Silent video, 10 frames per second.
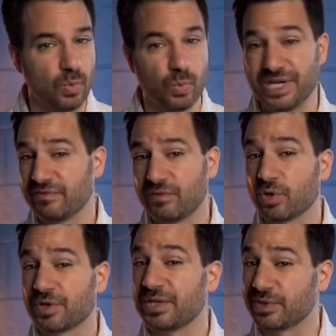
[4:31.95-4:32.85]
Whatever
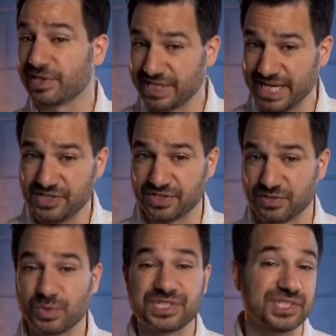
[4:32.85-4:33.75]
work they were engaged
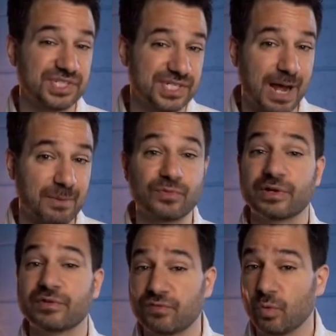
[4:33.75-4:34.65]
in was to stop for
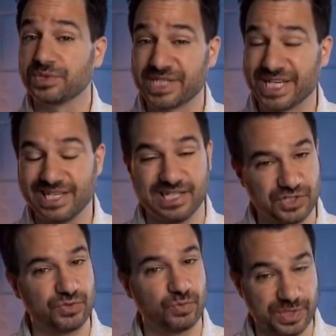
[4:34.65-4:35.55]
a full day
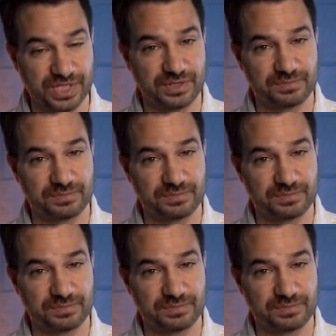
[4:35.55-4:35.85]
each week.